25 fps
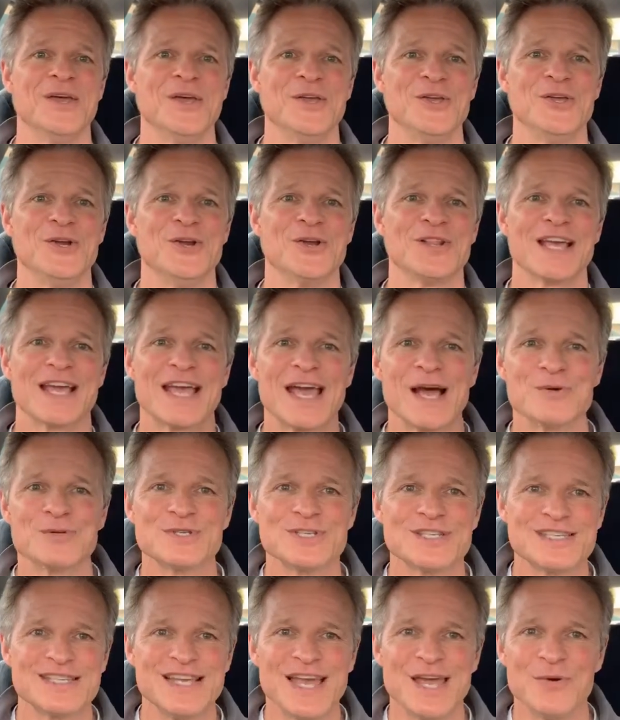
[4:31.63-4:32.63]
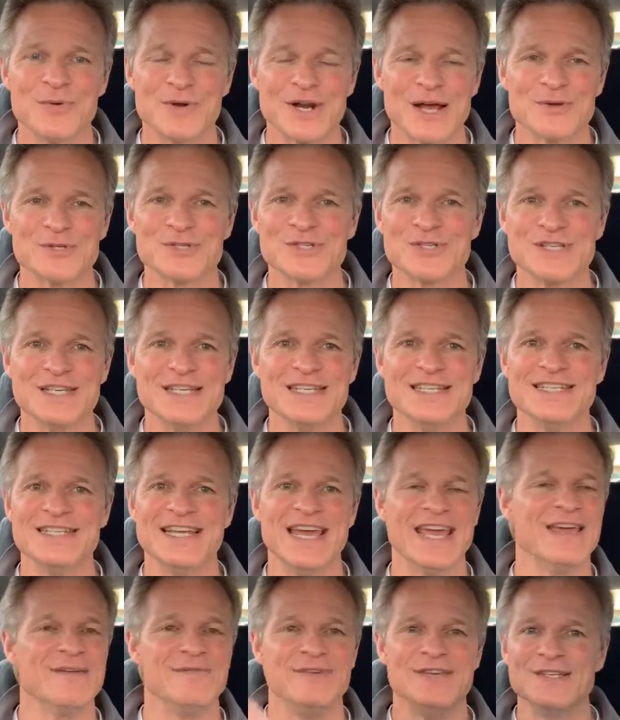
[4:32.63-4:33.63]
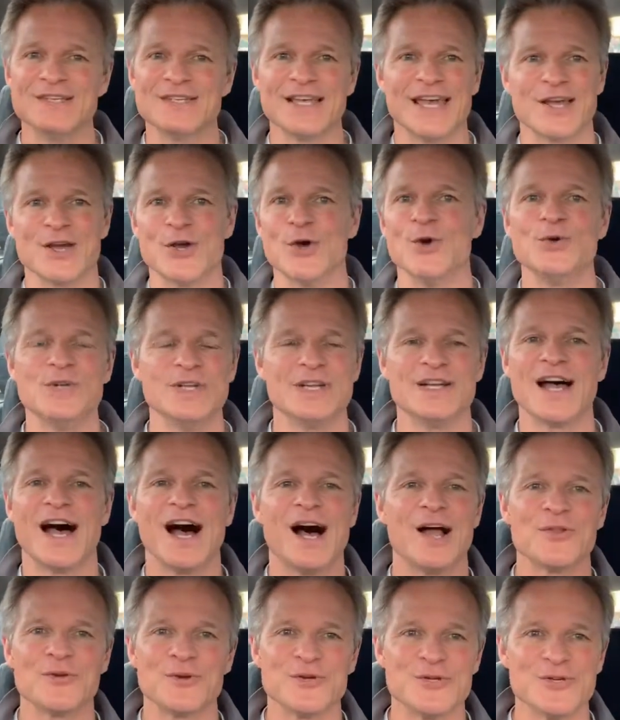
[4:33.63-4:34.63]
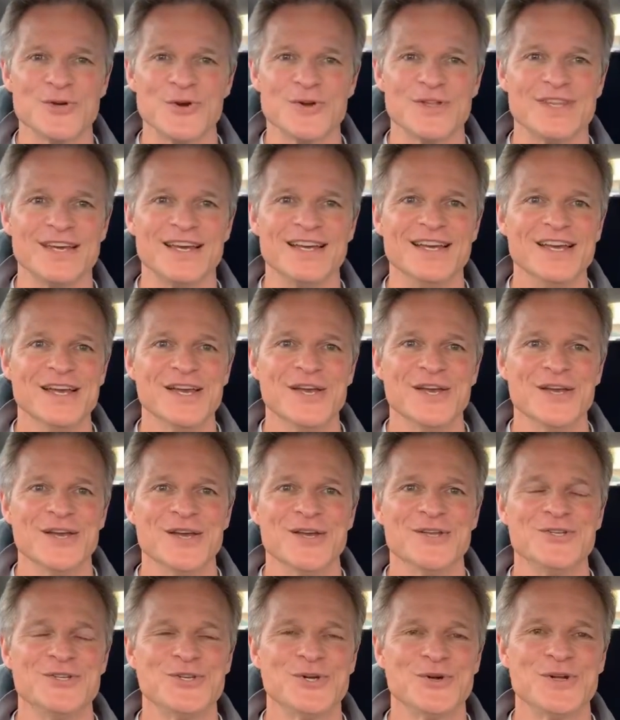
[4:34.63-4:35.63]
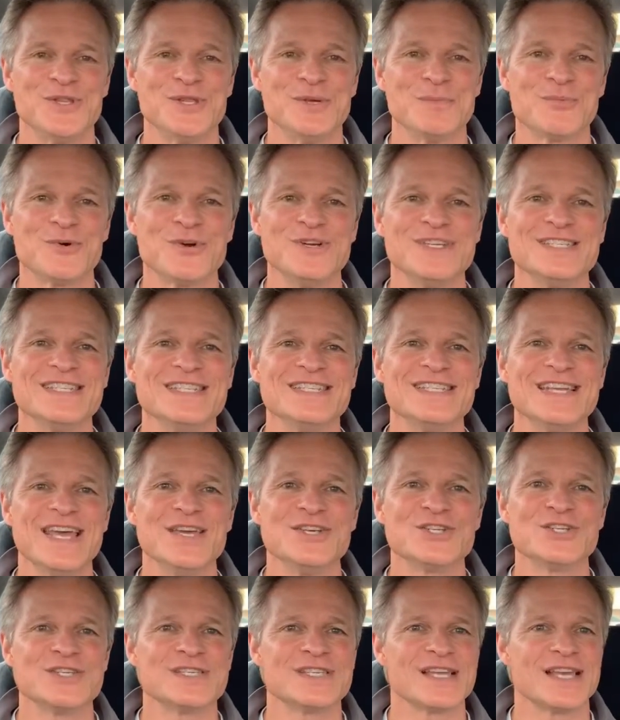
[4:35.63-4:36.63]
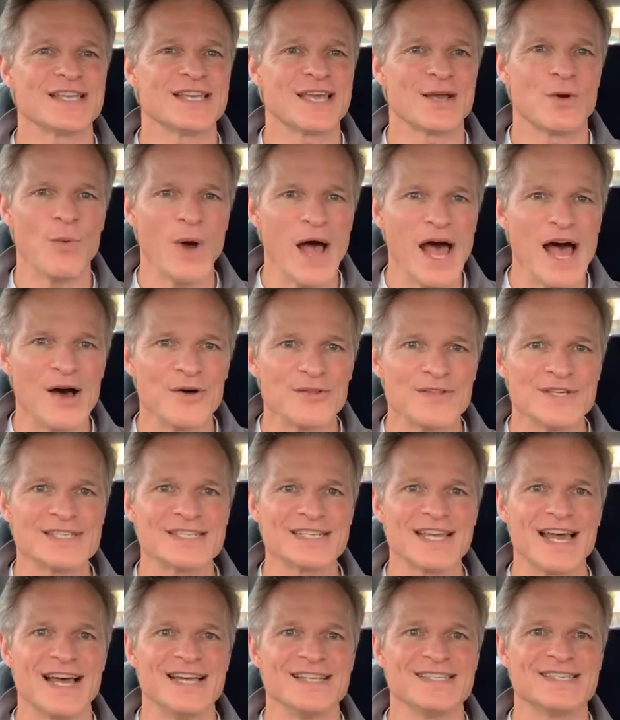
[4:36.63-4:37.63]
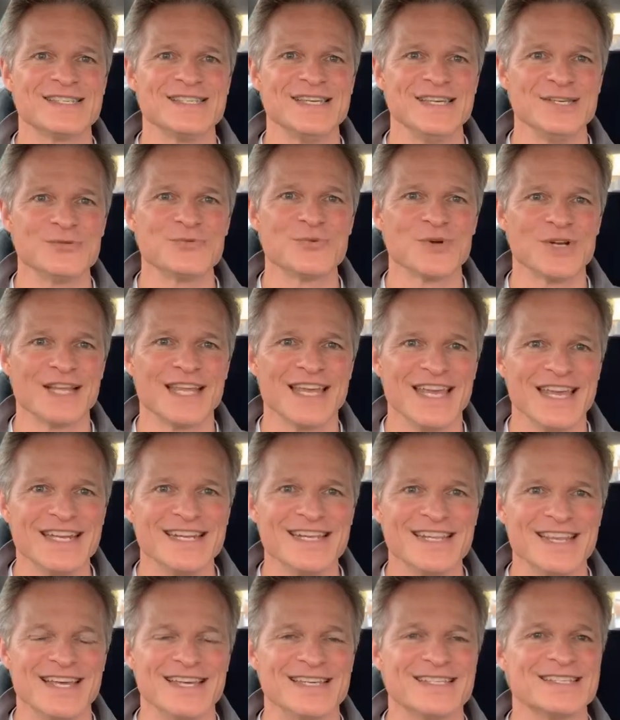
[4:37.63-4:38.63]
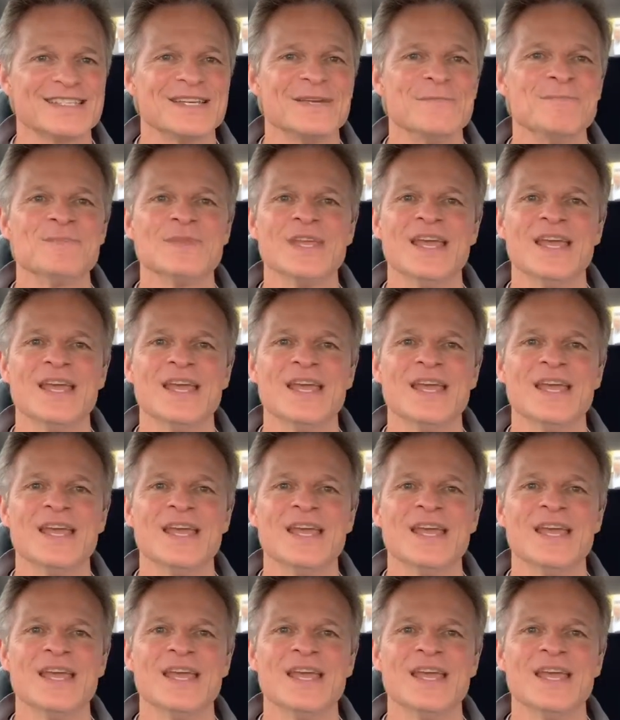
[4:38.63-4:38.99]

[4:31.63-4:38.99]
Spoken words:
Like I was saying, when I was seeing Dave, he's like hooting and hollering during the presentations. I was like, wow, he's really into this.